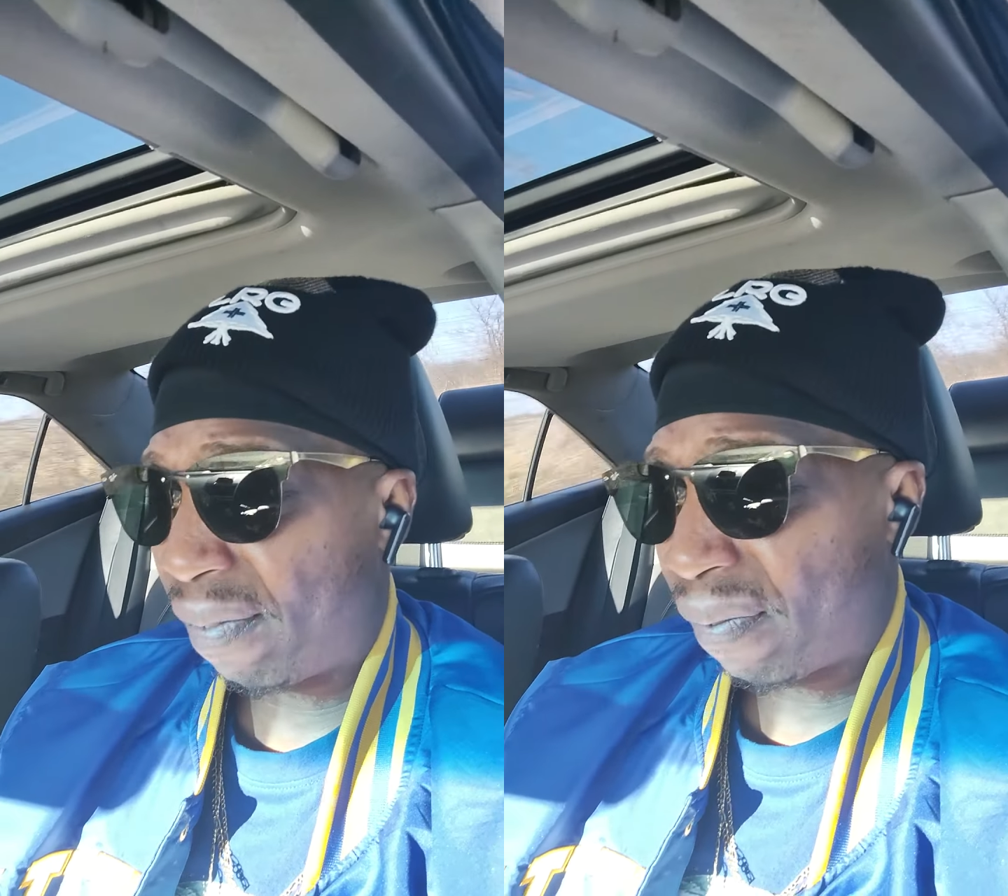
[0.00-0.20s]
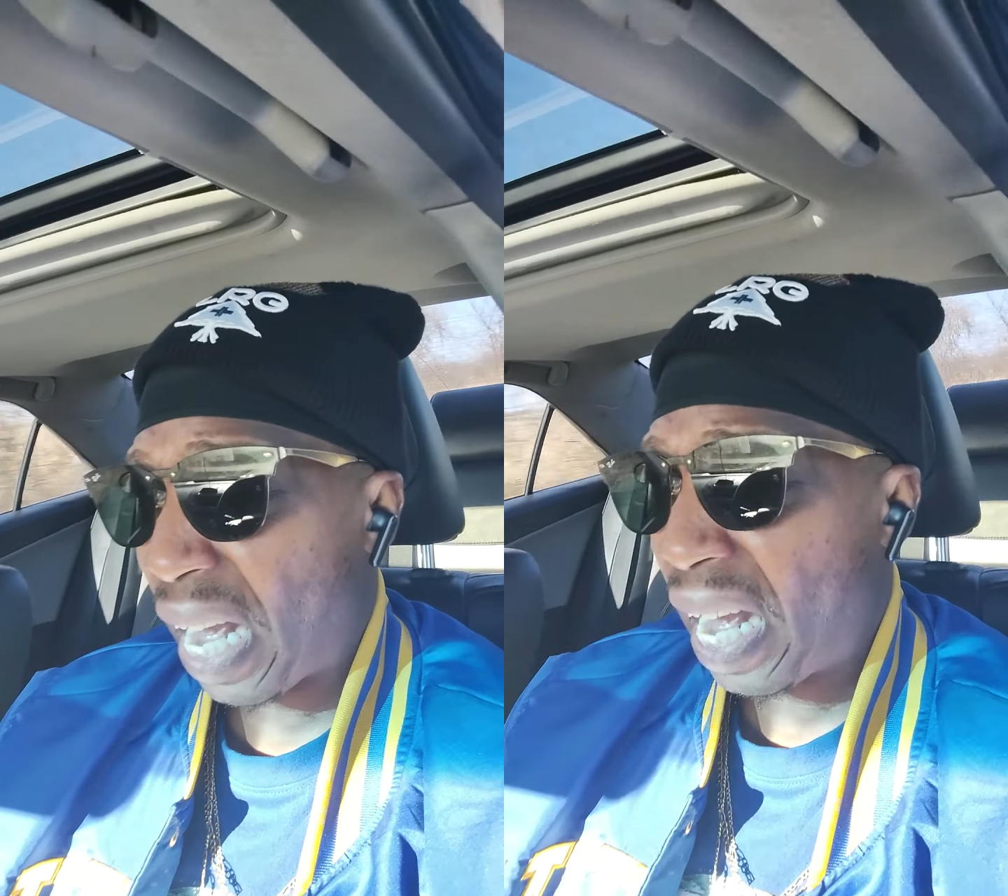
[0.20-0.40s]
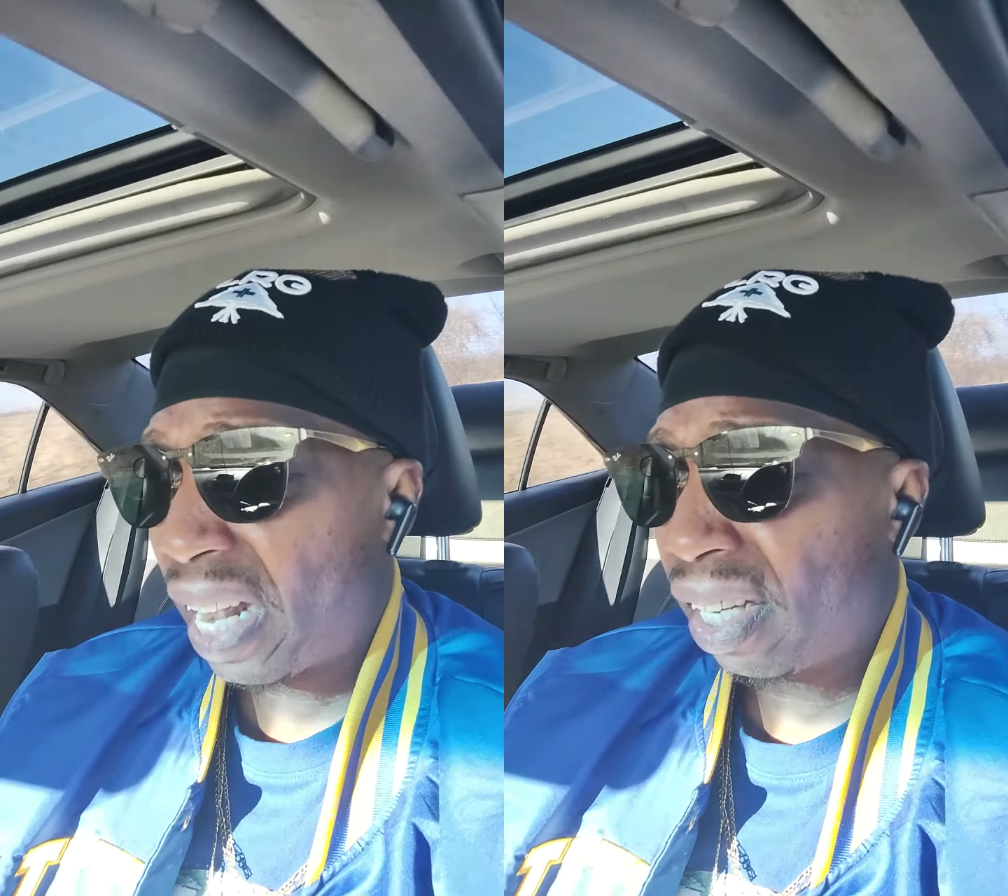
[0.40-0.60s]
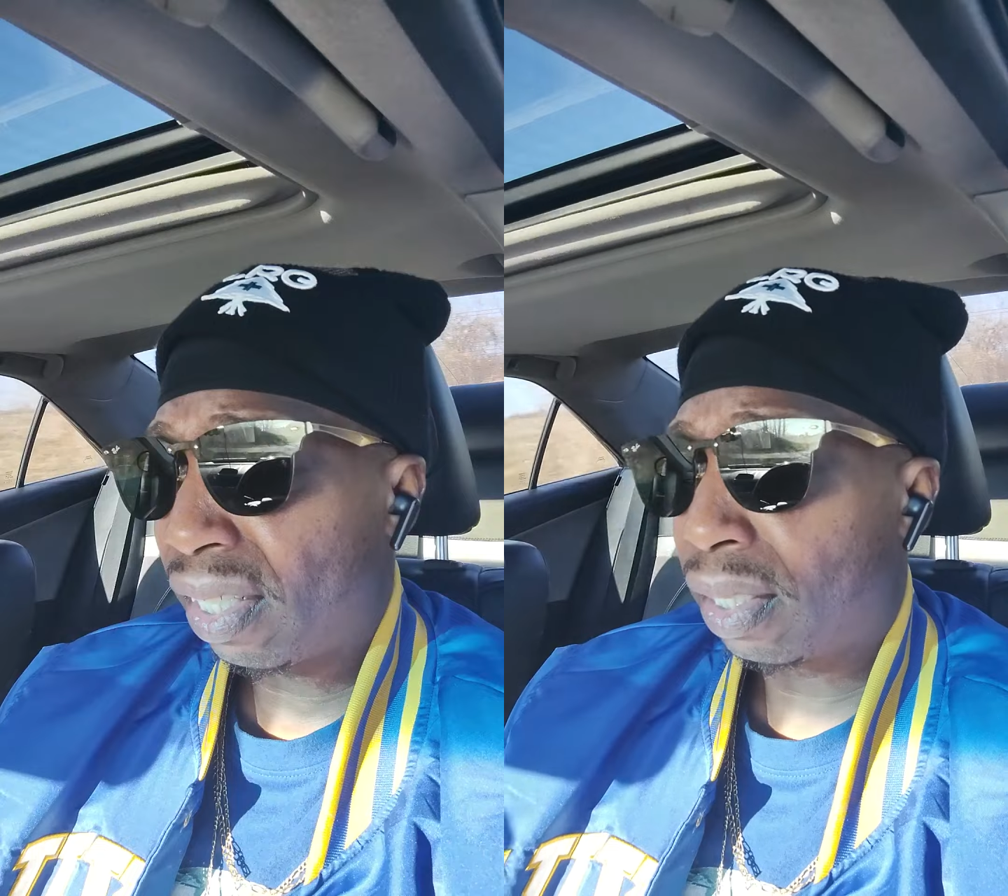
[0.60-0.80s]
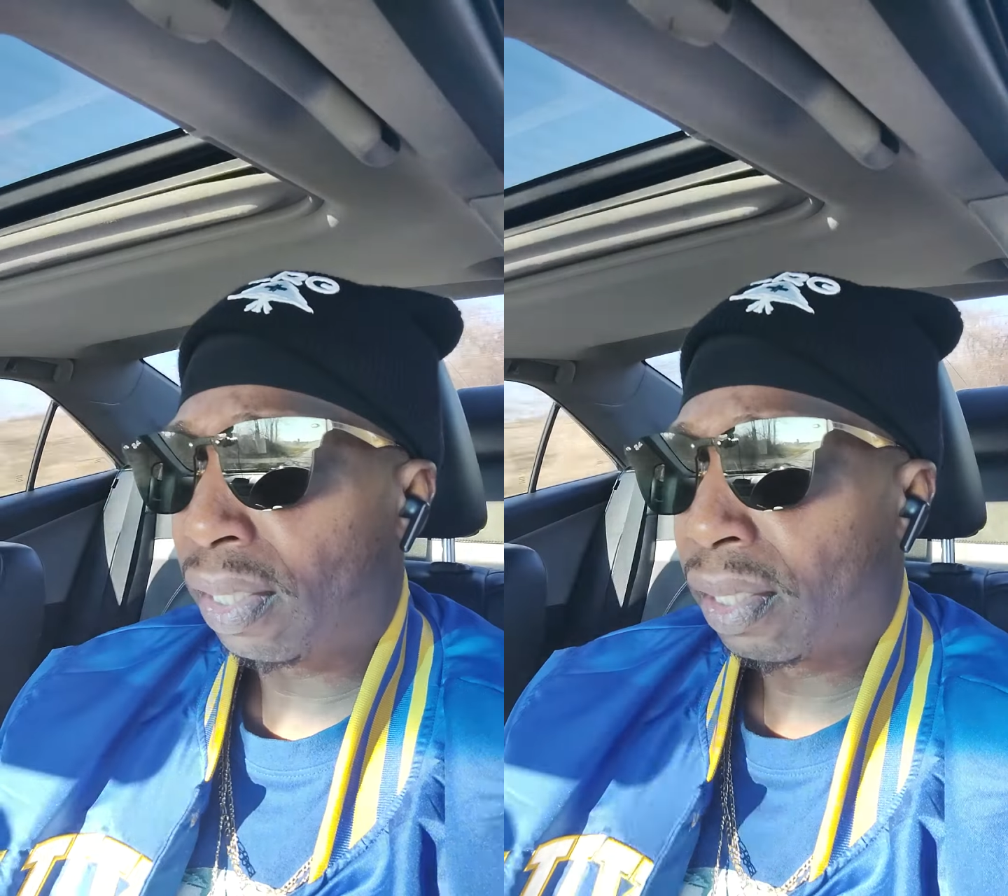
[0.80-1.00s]

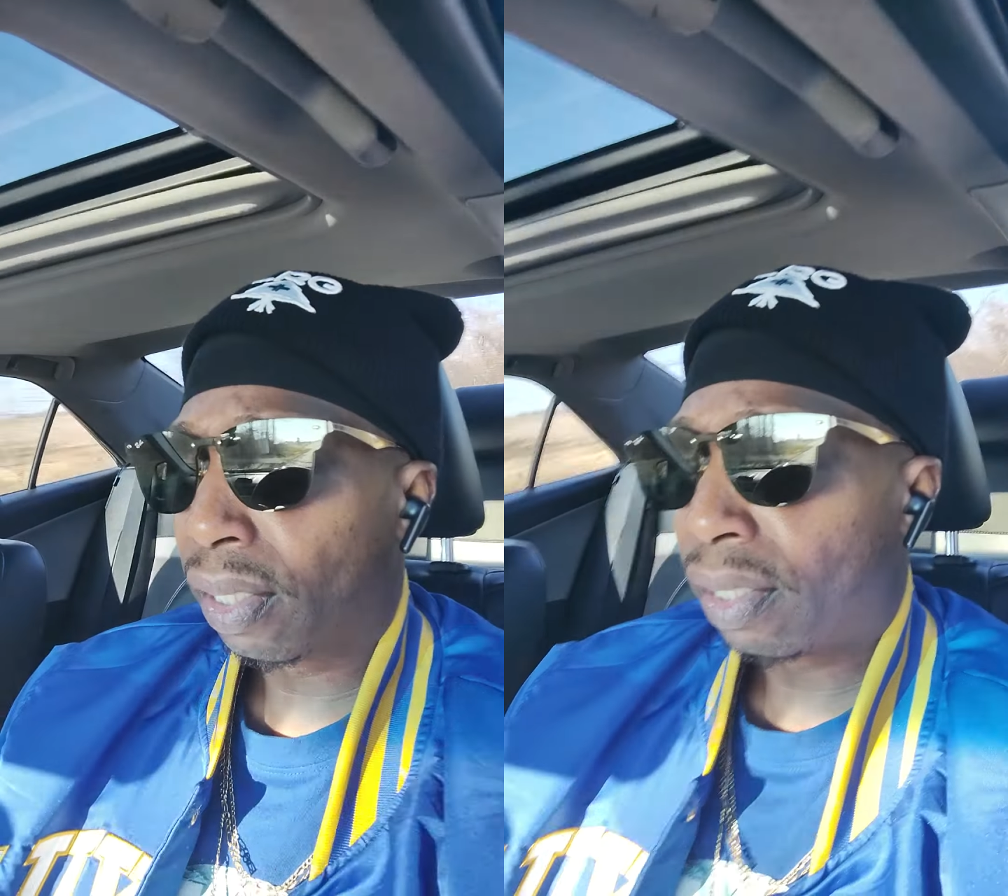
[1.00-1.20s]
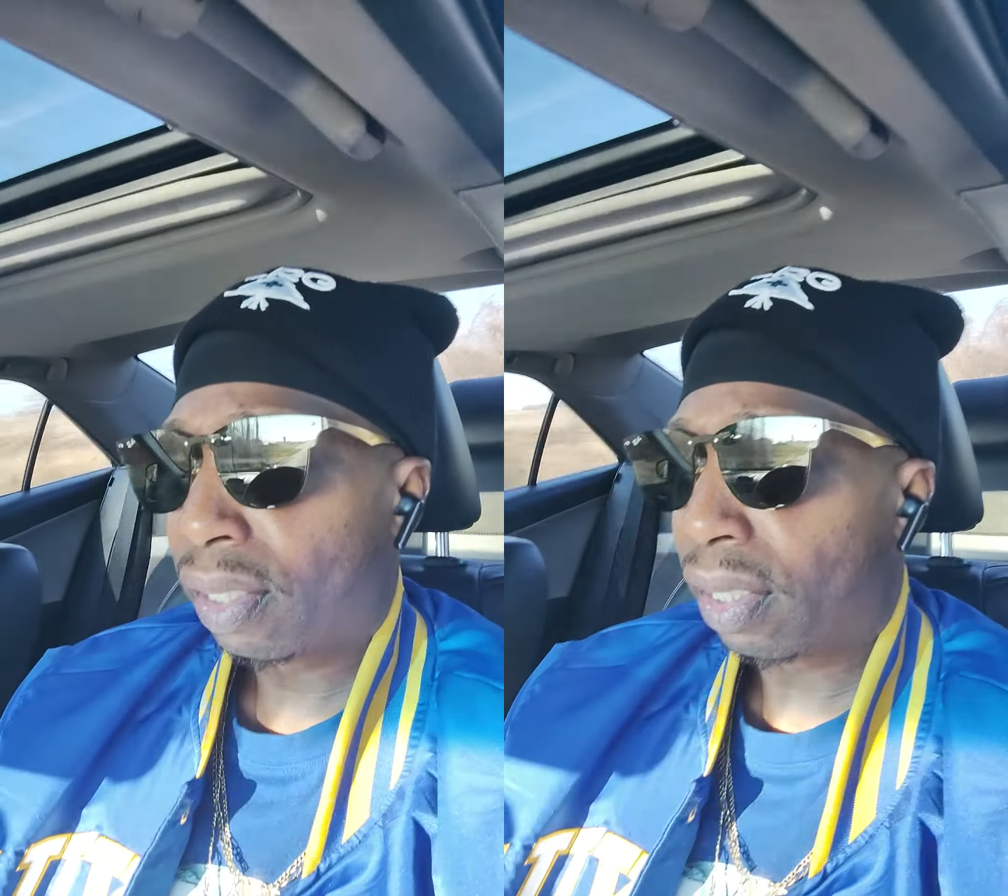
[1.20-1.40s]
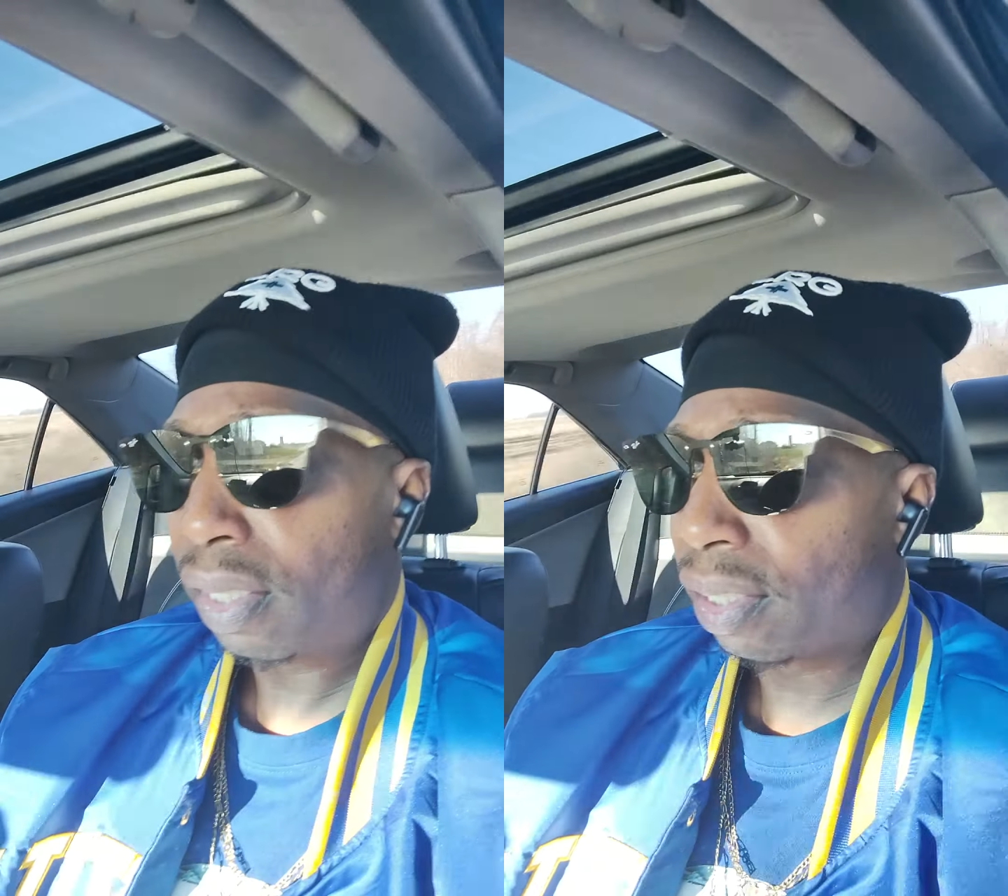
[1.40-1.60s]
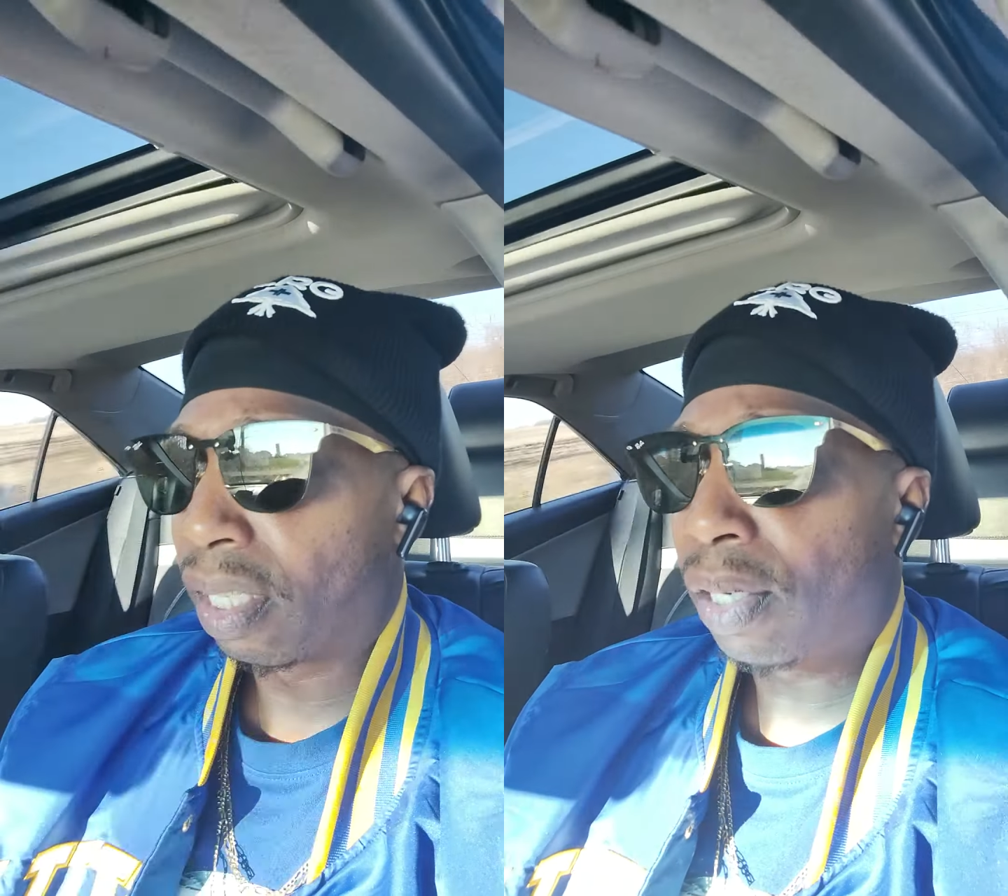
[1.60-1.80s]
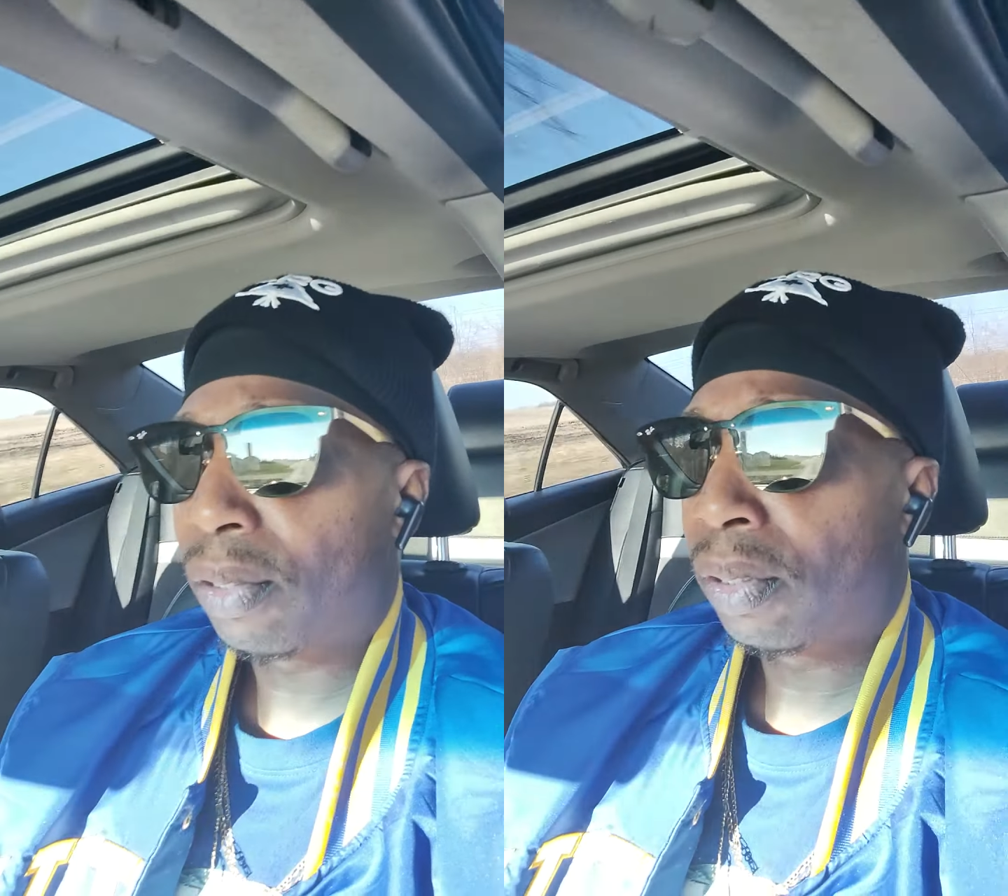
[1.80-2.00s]
fan,
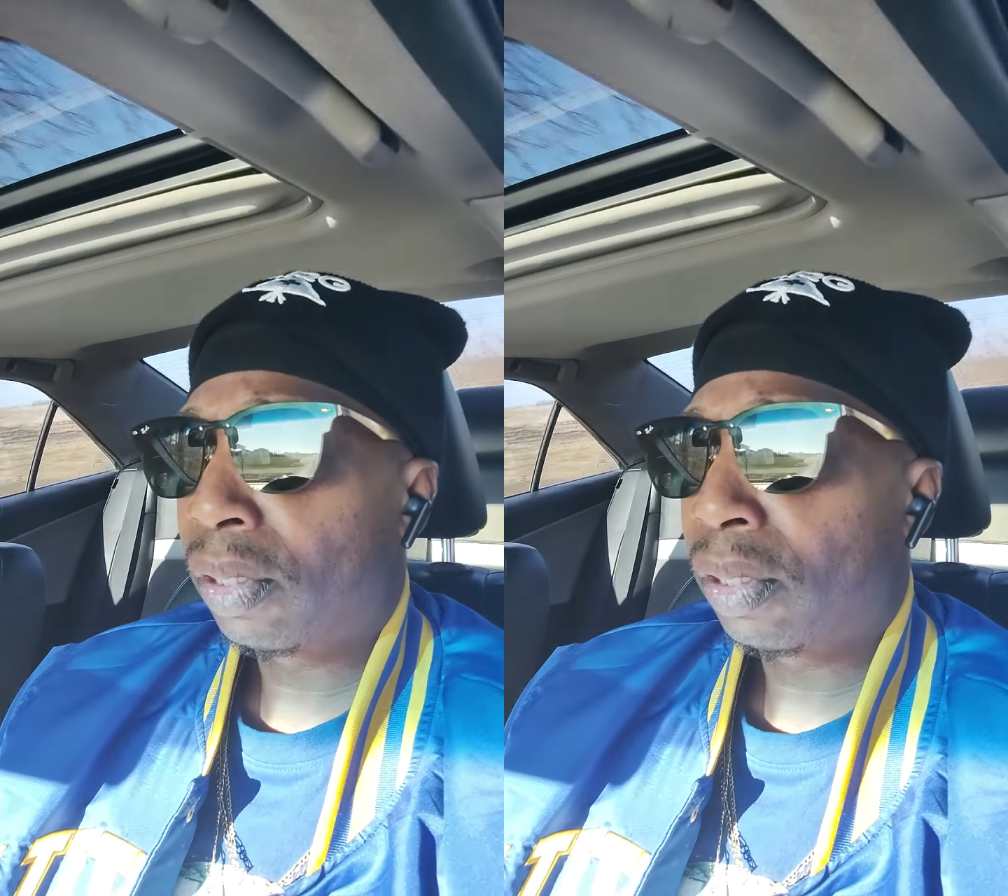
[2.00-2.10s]
no.